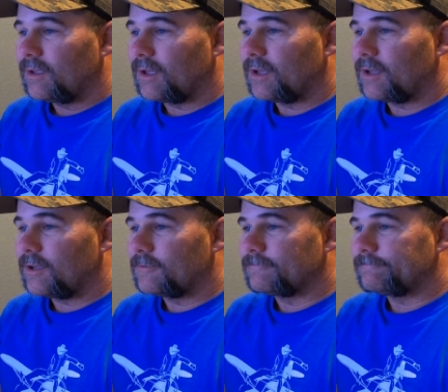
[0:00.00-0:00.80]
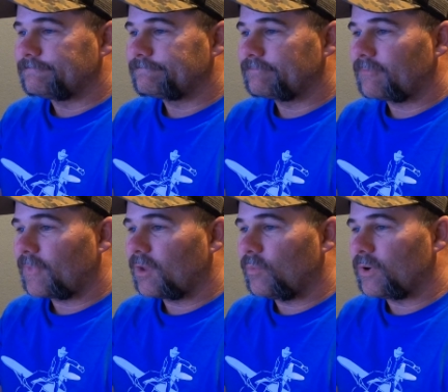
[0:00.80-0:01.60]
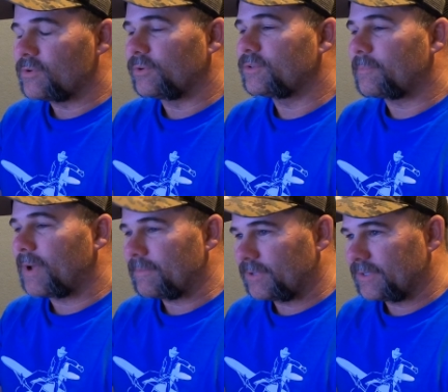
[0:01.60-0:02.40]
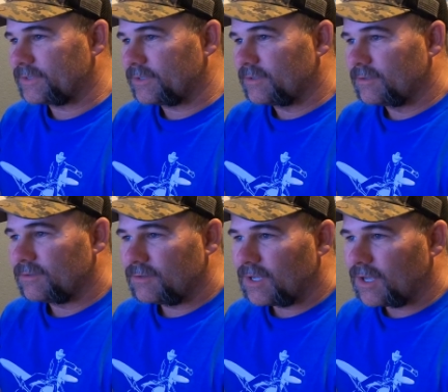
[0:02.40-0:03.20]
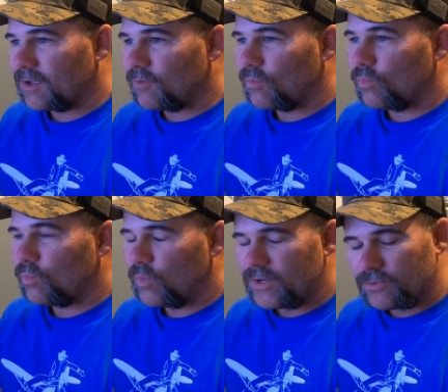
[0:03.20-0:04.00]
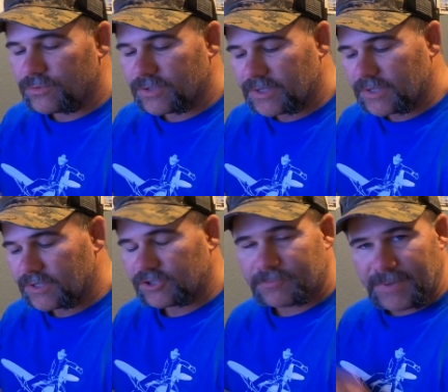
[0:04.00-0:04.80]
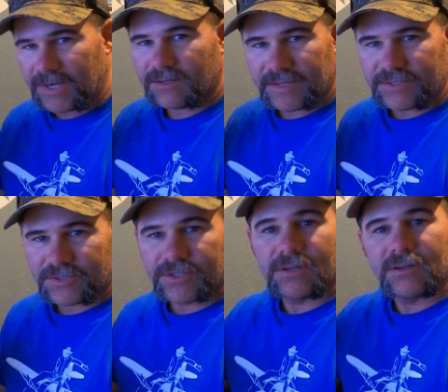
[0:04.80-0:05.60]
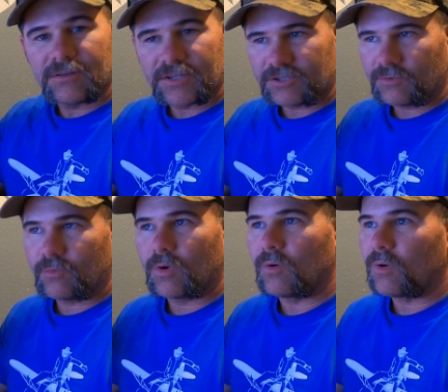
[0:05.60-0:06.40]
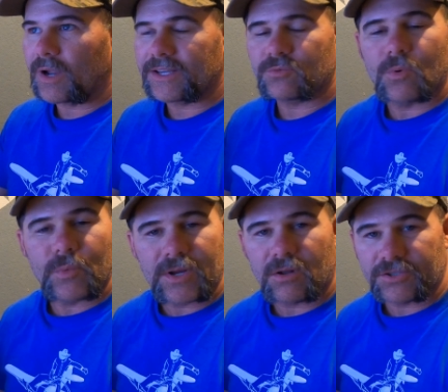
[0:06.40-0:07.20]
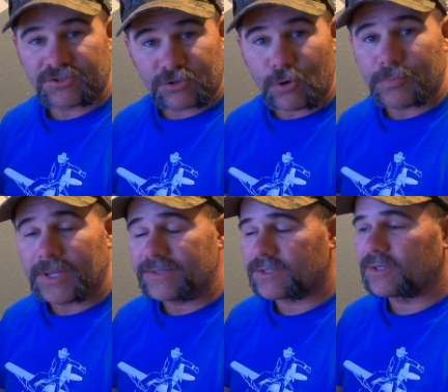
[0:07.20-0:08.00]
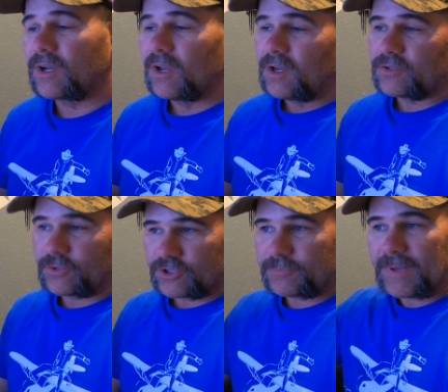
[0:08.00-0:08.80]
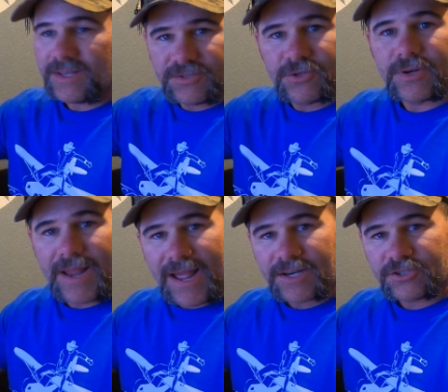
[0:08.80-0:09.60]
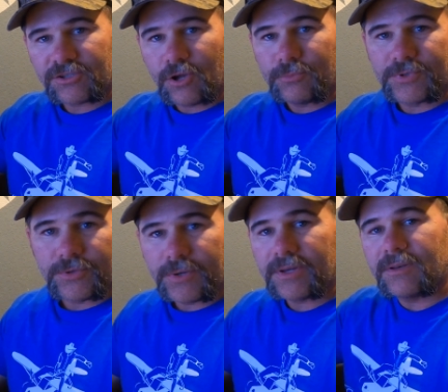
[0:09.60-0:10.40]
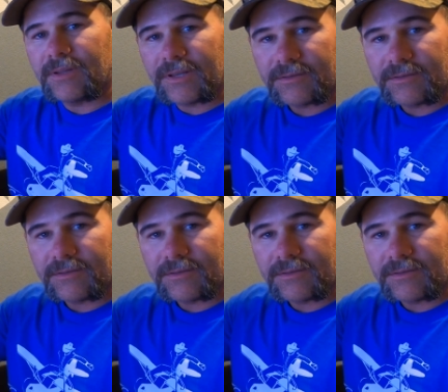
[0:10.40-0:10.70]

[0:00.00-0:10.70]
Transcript: We don't use a pipe laser. We use a spinning laser. Well, I guess what we call a slope laser. So it spins. You can add a slope to it.